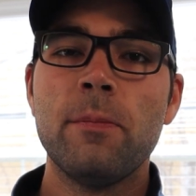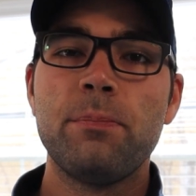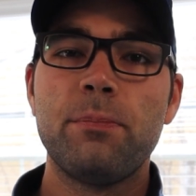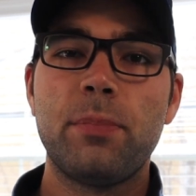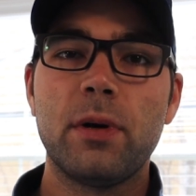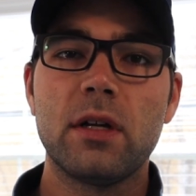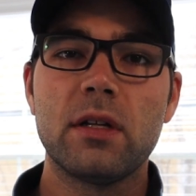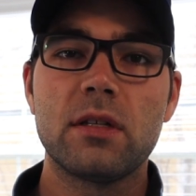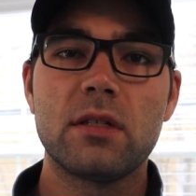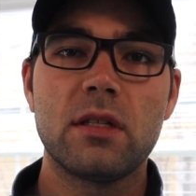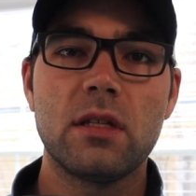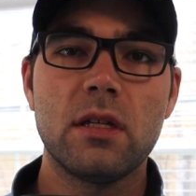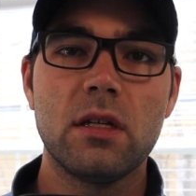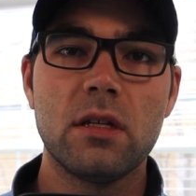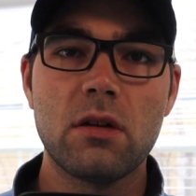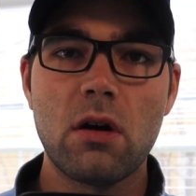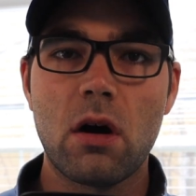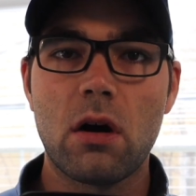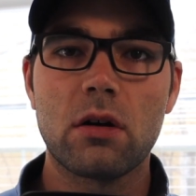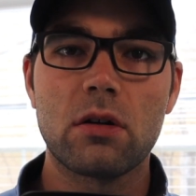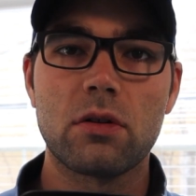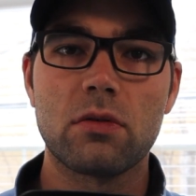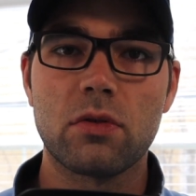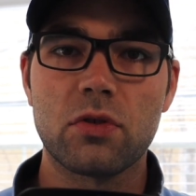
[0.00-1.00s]
but is the
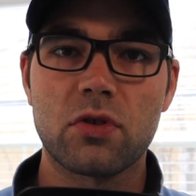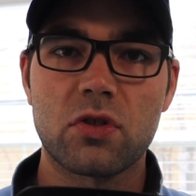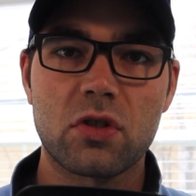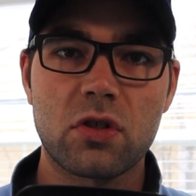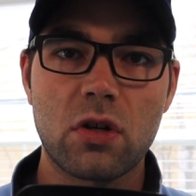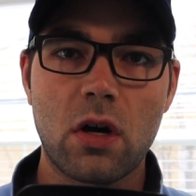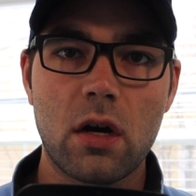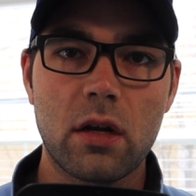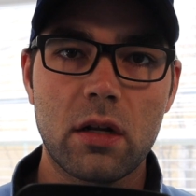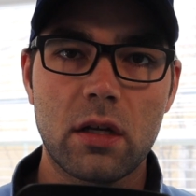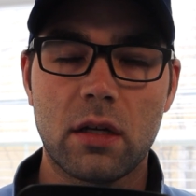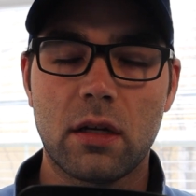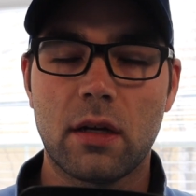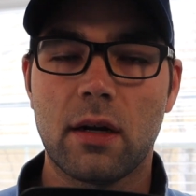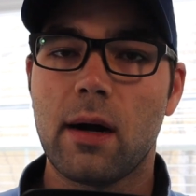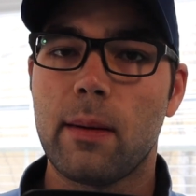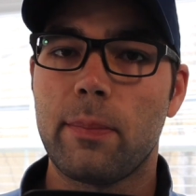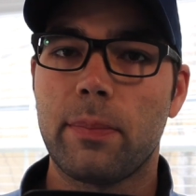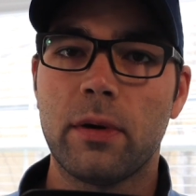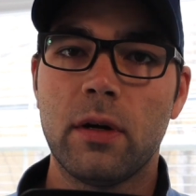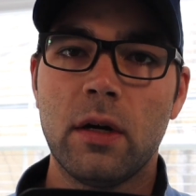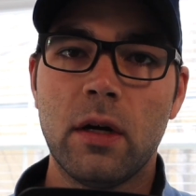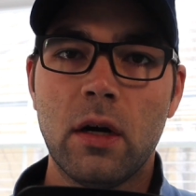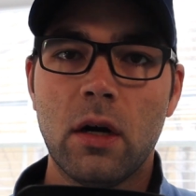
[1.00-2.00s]
inaugural Saudi
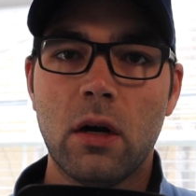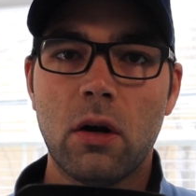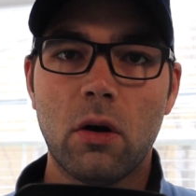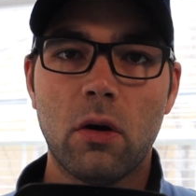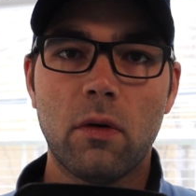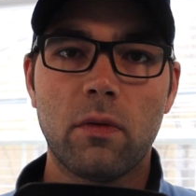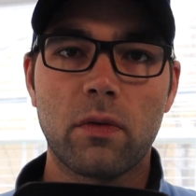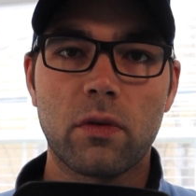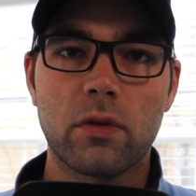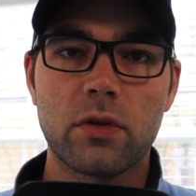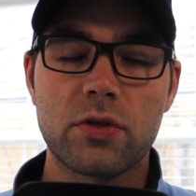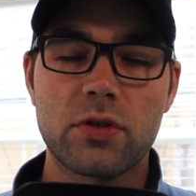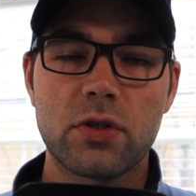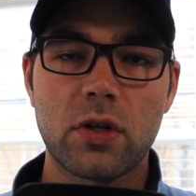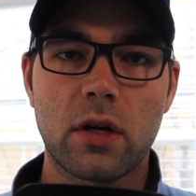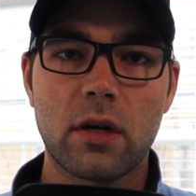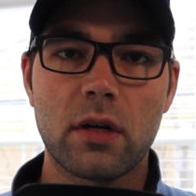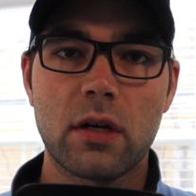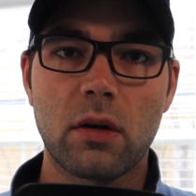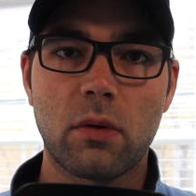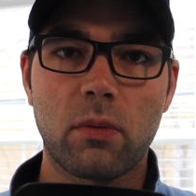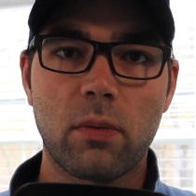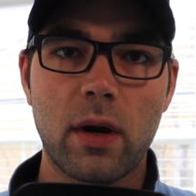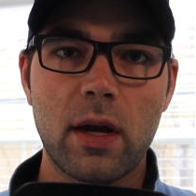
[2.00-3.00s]
Cup over in
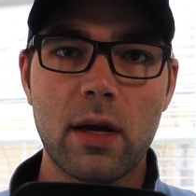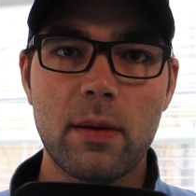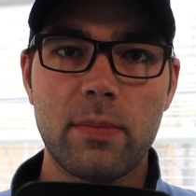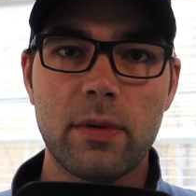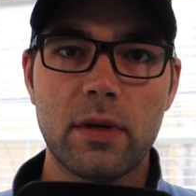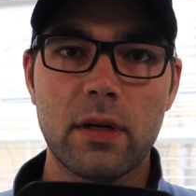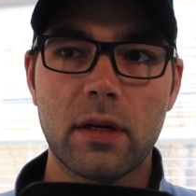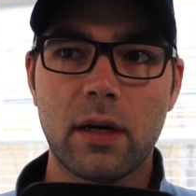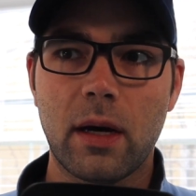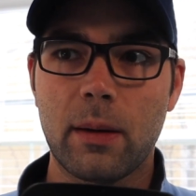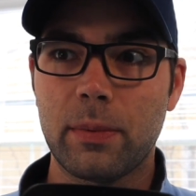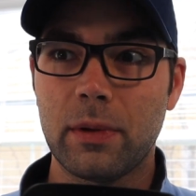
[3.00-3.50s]
Saudi Arabia.